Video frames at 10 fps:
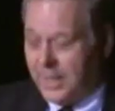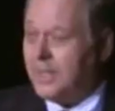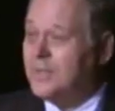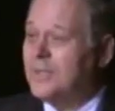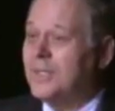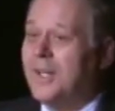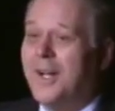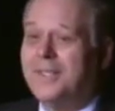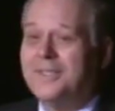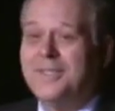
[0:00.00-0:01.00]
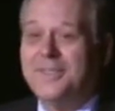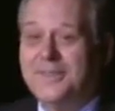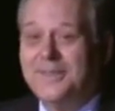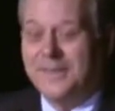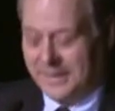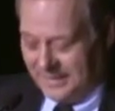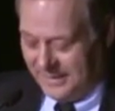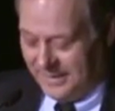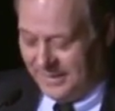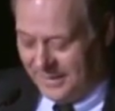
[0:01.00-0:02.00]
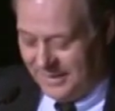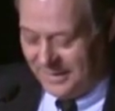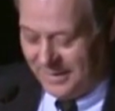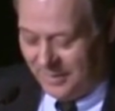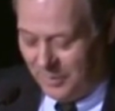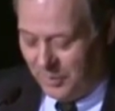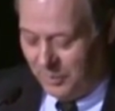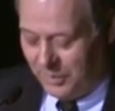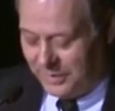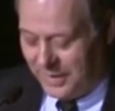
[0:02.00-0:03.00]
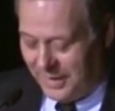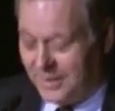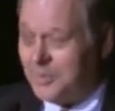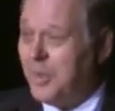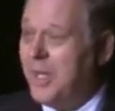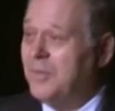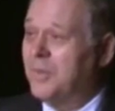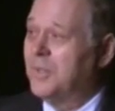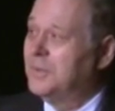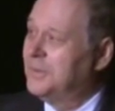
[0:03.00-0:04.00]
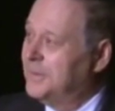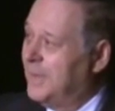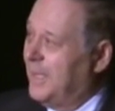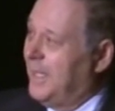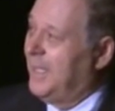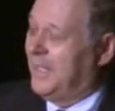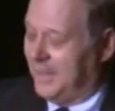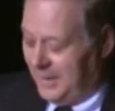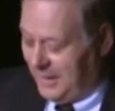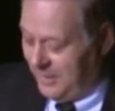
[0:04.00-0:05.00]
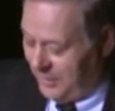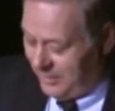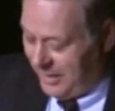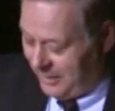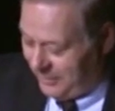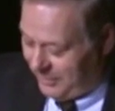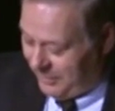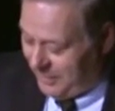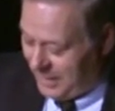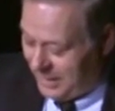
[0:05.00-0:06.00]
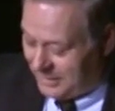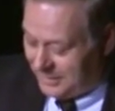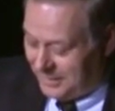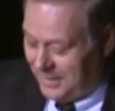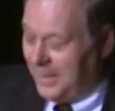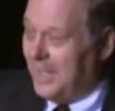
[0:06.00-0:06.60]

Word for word: Change is a constant. Everyone will tell it's painful. I know that for a fact.